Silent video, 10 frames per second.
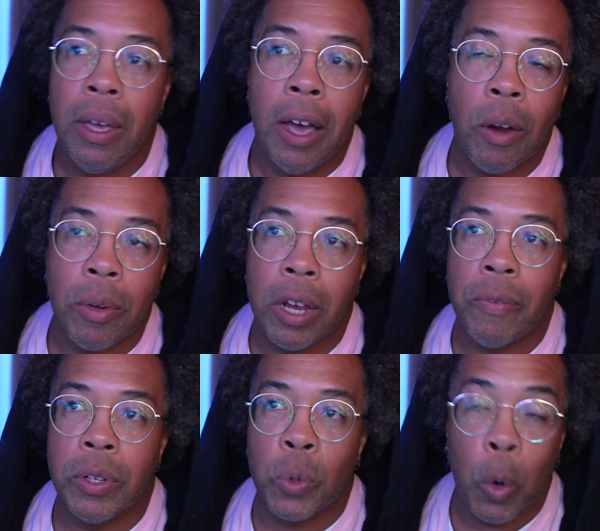I don't care if
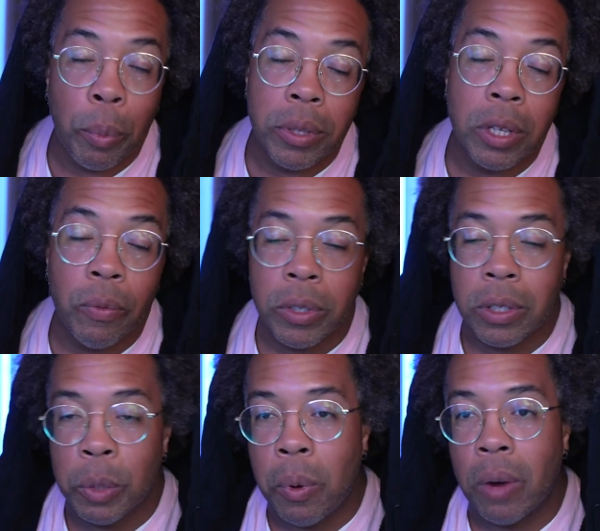it's corporate stuff, which is
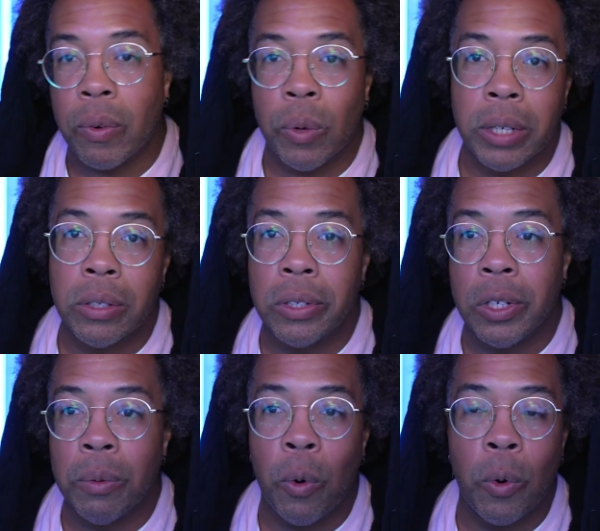still part of a
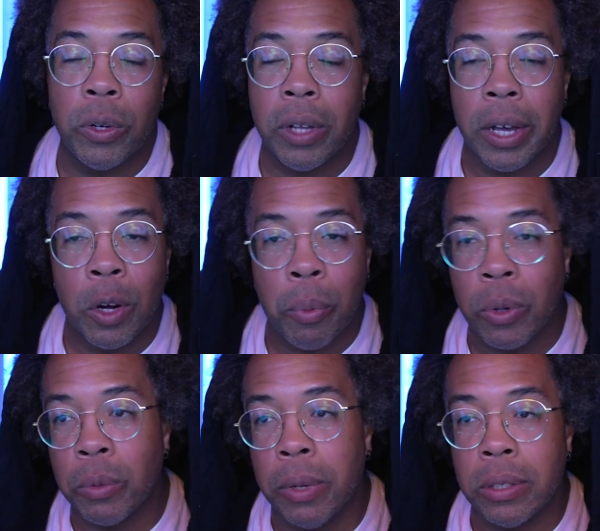relationship, or it's like
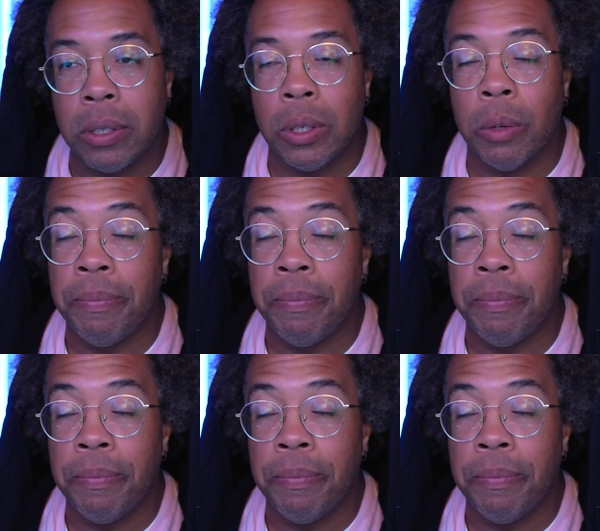interpersonal relationship